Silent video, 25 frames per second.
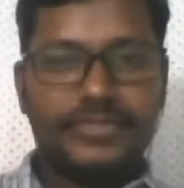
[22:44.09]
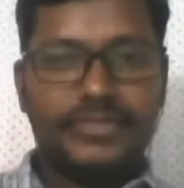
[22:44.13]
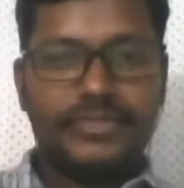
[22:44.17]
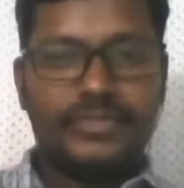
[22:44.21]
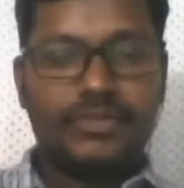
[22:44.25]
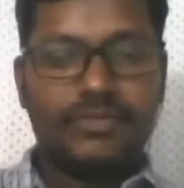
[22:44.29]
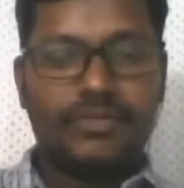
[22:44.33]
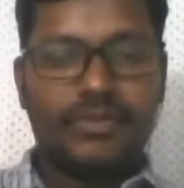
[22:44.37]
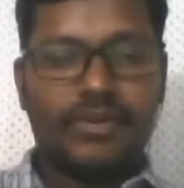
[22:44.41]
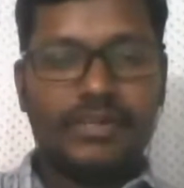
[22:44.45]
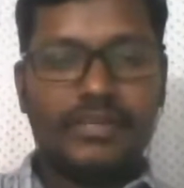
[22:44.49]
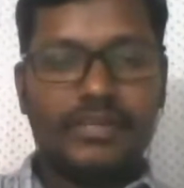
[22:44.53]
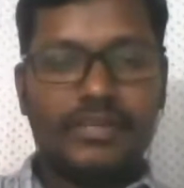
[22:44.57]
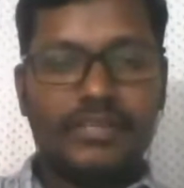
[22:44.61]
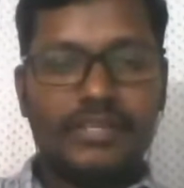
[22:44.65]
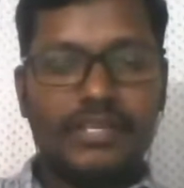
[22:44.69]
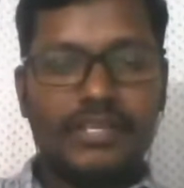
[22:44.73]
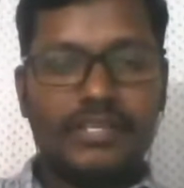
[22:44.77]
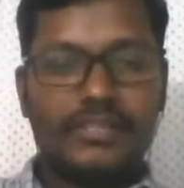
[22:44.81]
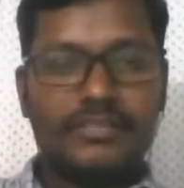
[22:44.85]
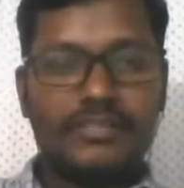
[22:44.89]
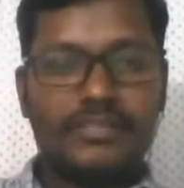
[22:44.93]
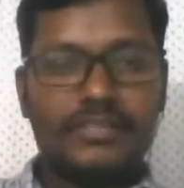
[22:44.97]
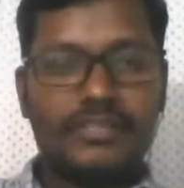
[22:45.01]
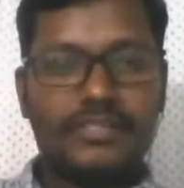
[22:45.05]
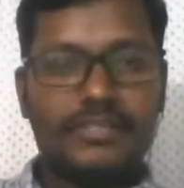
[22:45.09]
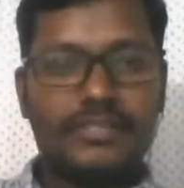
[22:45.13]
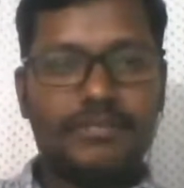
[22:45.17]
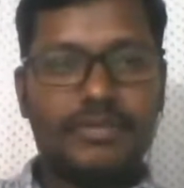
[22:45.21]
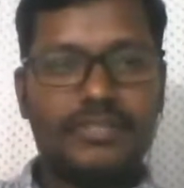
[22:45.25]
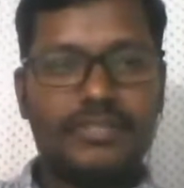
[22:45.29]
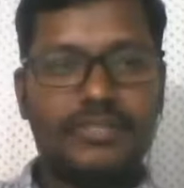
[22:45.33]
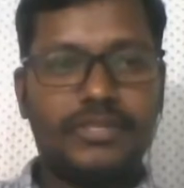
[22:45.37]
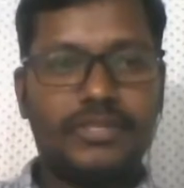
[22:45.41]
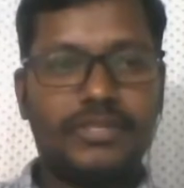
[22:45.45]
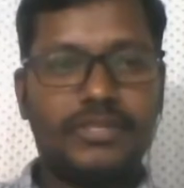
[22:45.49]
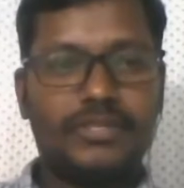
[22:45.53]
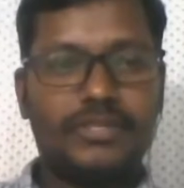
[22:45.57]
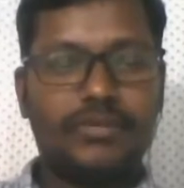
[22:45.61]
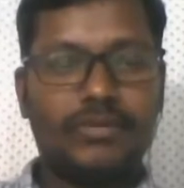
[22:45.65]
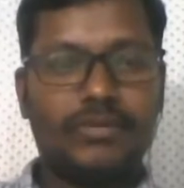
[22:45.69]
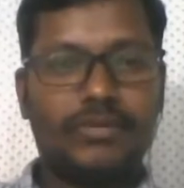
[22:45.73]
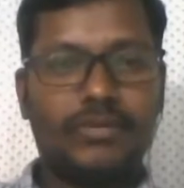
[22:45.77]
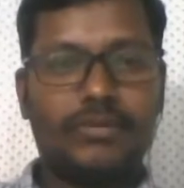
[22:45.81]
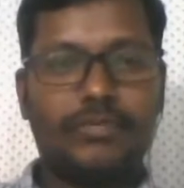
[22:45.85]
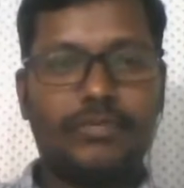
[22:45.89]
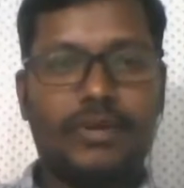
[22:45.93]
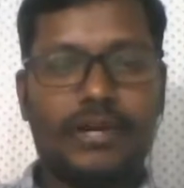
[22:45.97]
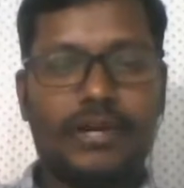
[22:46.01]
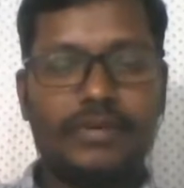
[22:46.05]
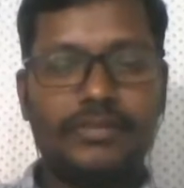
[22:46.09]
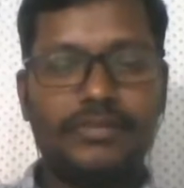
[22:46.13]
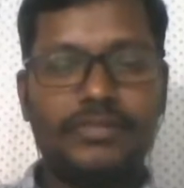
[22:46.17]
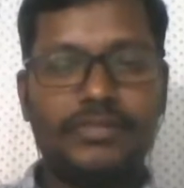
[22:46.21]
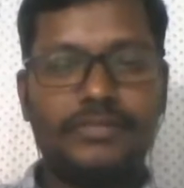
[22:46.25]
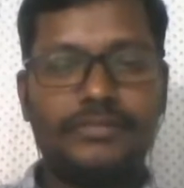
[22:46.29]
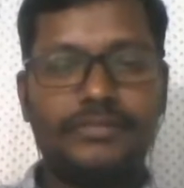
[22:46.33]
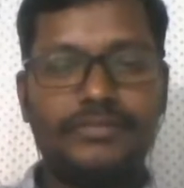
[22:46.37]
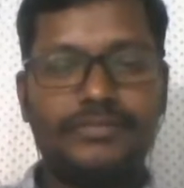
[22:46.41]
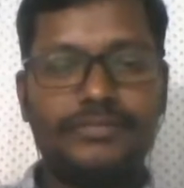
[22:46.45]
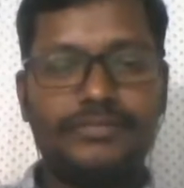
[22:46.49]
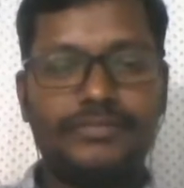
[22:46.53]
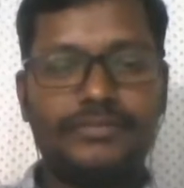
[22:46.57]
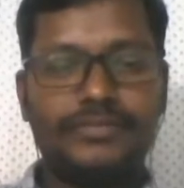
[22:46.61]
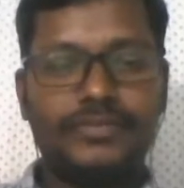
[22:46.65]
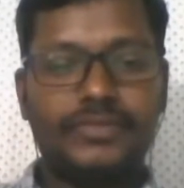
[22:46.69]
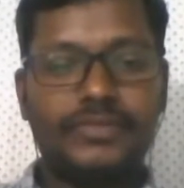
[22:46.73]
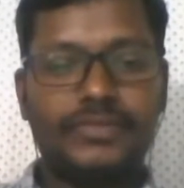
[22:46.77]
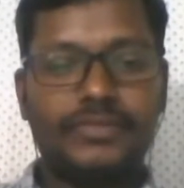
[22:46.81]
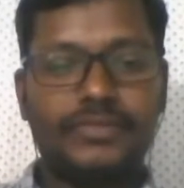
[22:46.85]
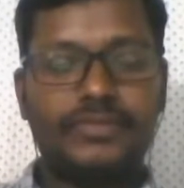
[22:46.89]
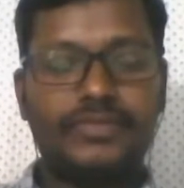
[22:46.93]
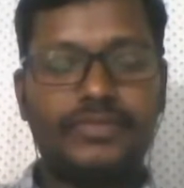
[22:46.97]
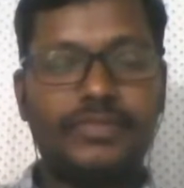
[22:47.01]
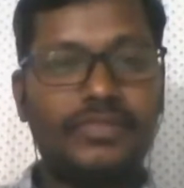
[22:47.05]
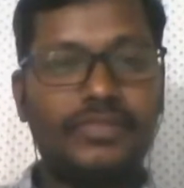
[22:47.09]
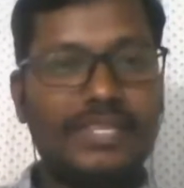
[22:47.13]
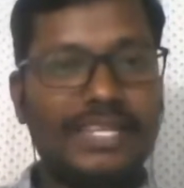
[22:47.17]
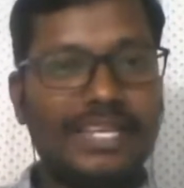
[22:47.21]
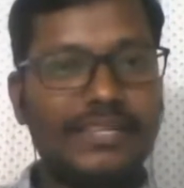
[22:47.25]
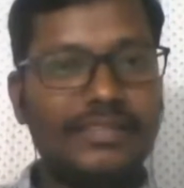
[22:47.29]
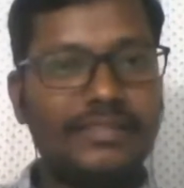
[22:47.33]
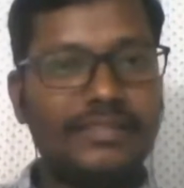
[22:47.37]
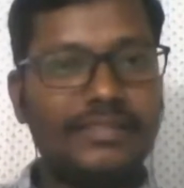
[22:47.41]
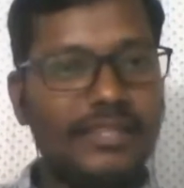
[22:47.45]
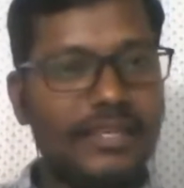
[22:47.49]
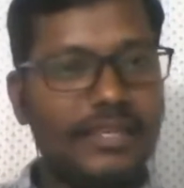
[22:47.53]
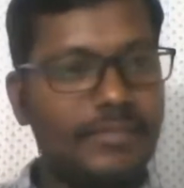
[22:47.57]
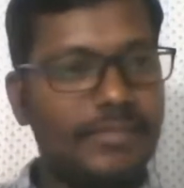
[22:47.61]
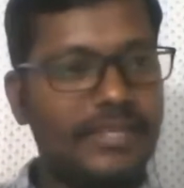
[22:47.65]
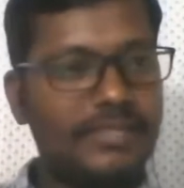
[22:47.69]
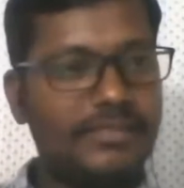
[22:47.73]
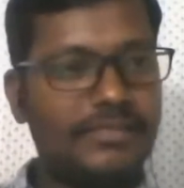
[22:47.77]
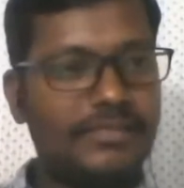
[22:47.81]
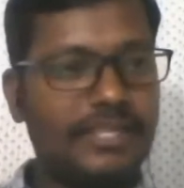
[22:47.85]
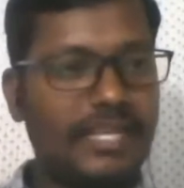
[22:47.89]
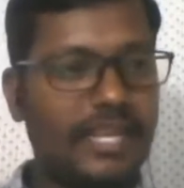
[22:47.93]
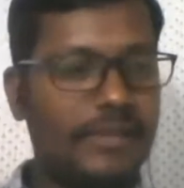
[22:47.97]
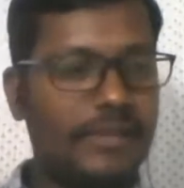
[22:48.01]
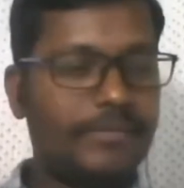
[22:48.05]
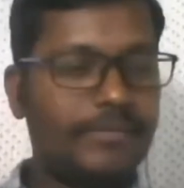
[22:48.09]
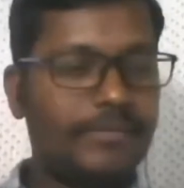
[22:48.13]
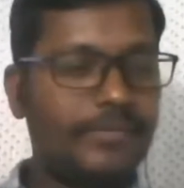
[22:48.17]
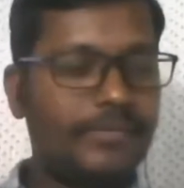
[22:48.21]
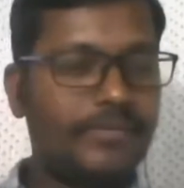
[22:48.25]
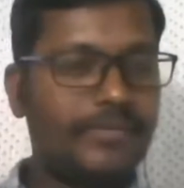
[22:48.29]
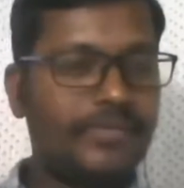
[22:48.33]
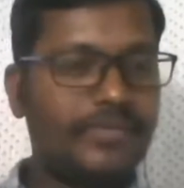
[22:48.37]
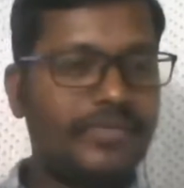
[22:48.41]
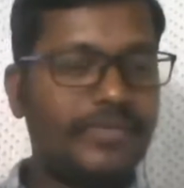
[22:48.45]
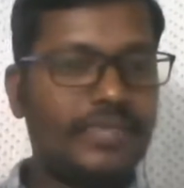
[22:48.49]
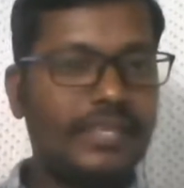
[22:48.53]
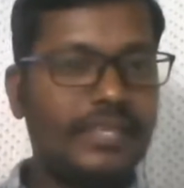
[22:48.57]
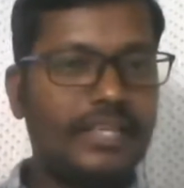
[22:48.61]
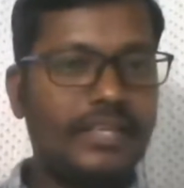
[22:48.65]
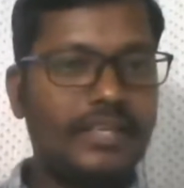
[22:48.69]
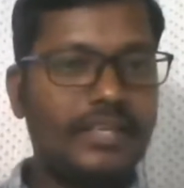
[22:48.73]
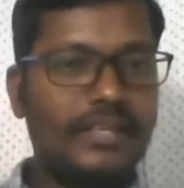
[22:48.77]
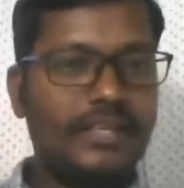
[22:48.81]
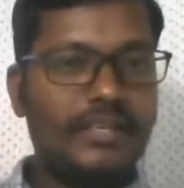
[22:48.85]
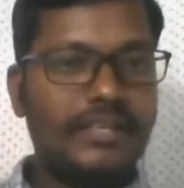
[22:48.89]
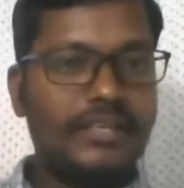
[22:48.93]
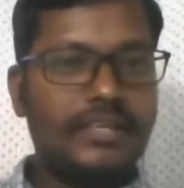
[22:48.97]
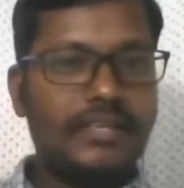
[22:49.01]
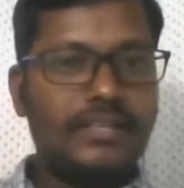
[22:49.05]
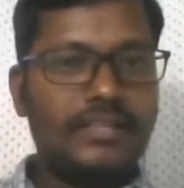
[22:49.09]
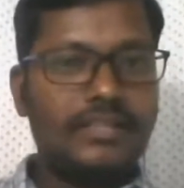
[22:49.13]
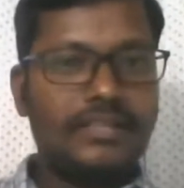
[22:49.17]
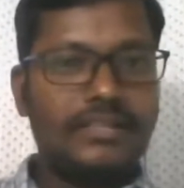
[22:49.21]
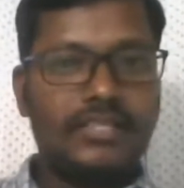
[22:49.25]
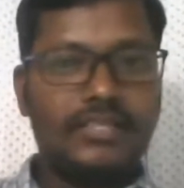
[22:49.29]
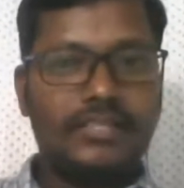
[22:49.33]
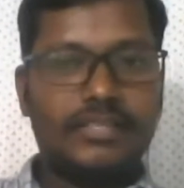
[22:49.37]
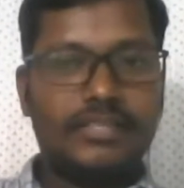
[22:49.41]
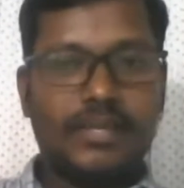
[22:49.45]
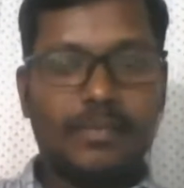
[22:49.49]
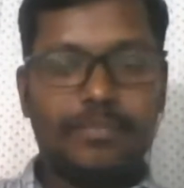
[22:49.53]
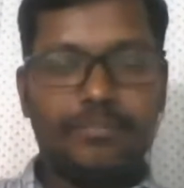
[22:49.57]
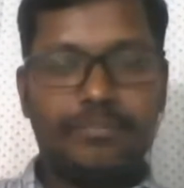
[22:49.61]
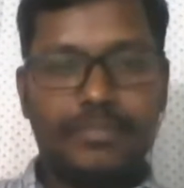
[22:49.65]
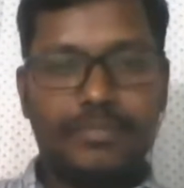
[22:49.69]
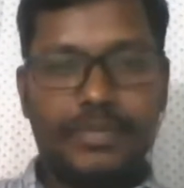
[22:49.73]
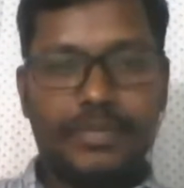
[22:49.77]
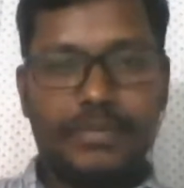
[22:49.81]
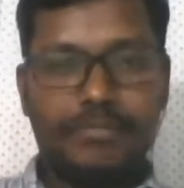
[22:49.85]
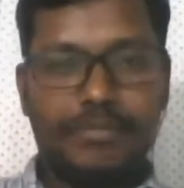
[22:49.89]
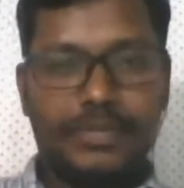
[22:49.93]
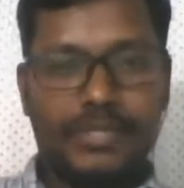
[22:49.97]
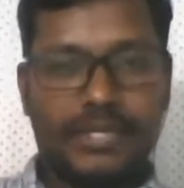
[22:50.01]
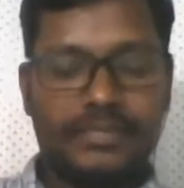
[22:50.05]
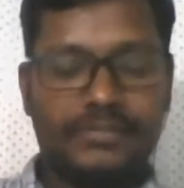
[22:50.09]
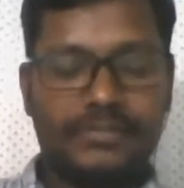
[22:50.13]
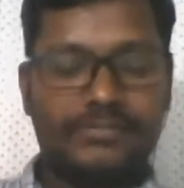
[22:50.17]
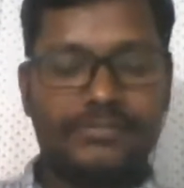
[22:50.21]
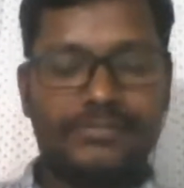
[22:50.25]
So what is this picture is all about? So then they may say, these are people